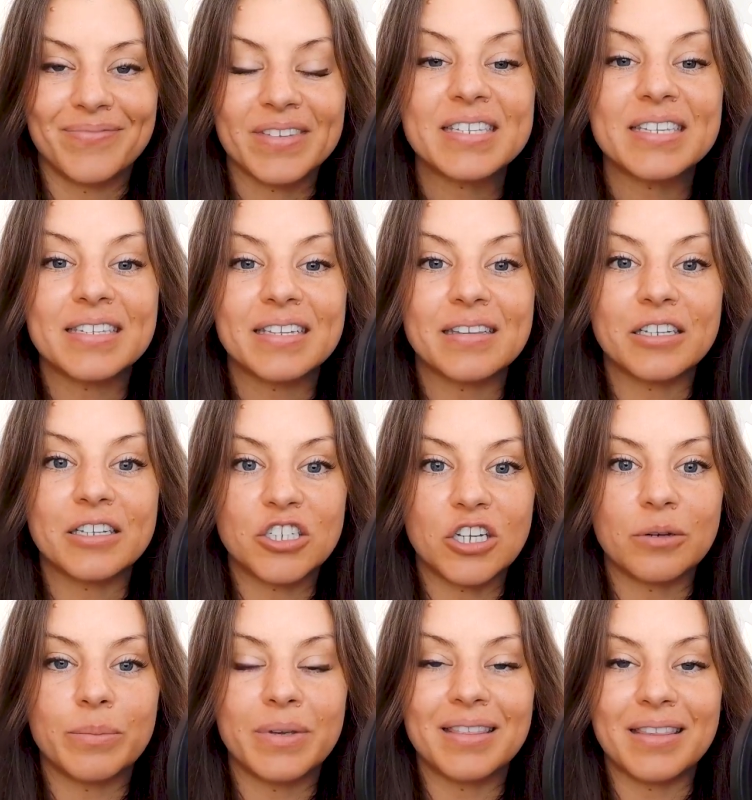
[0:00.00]
This is a
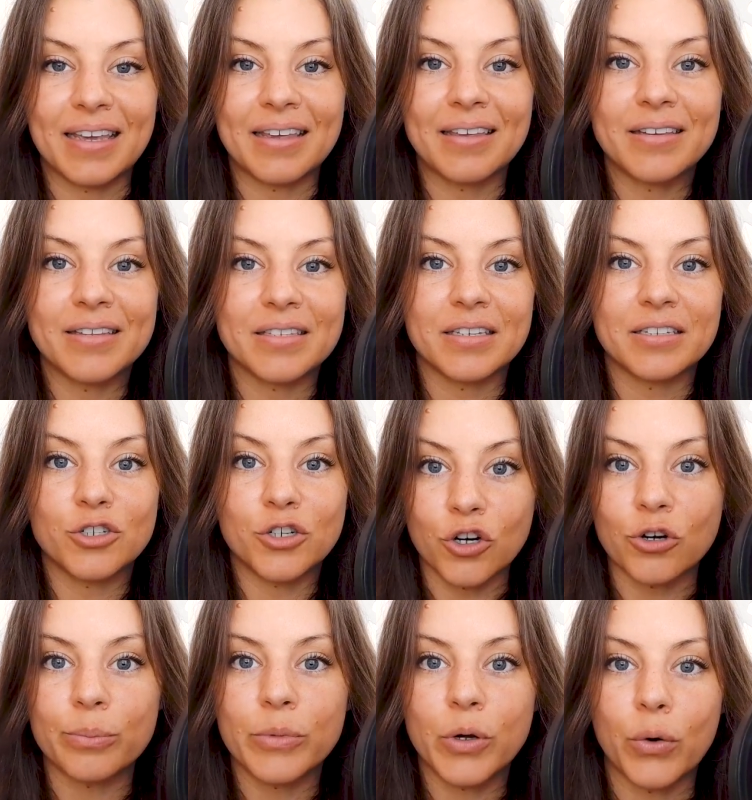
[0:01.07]
legitimate thing. It's a
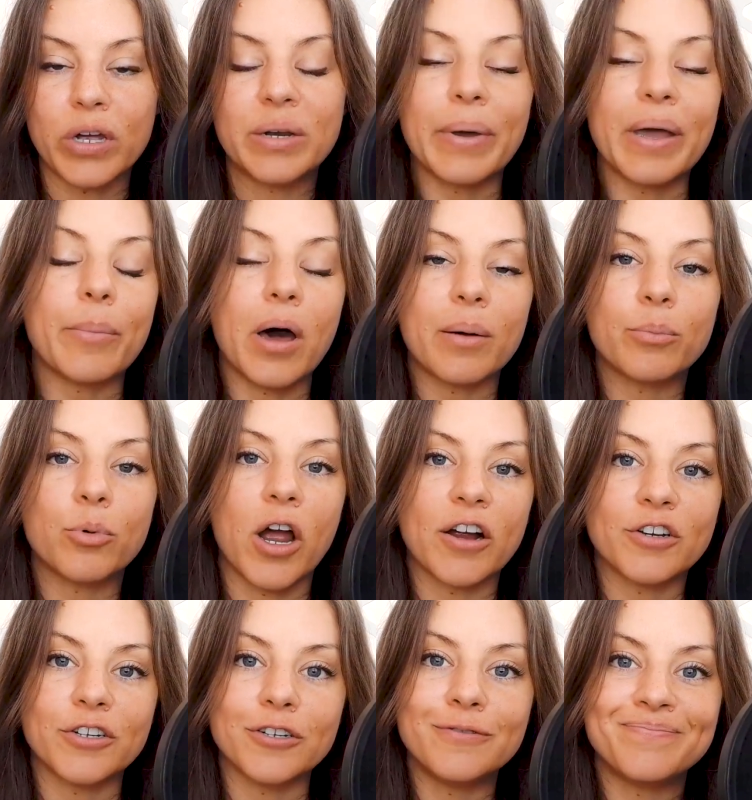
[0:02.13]
term coined by Bob
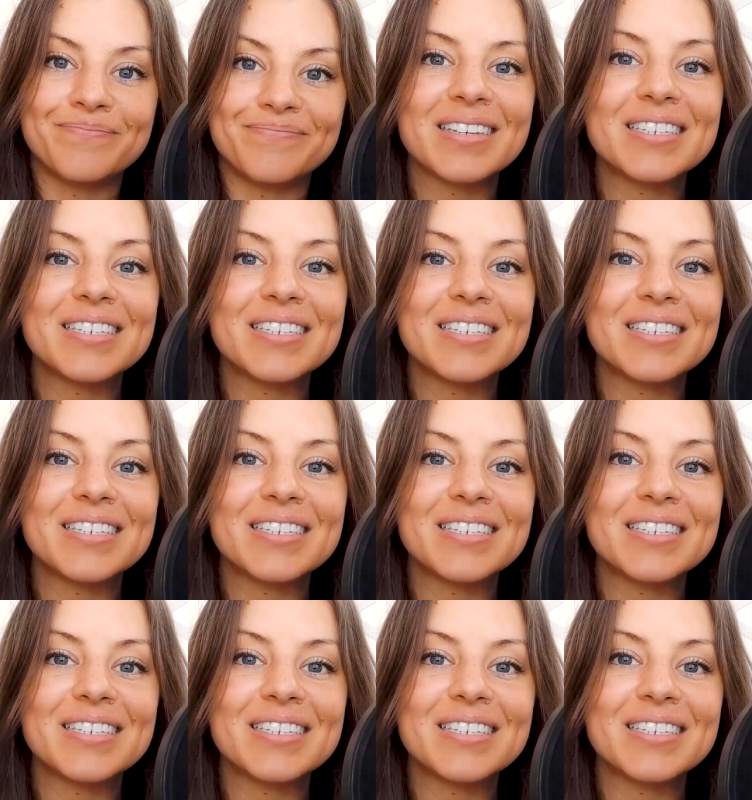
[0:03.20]
Proctor.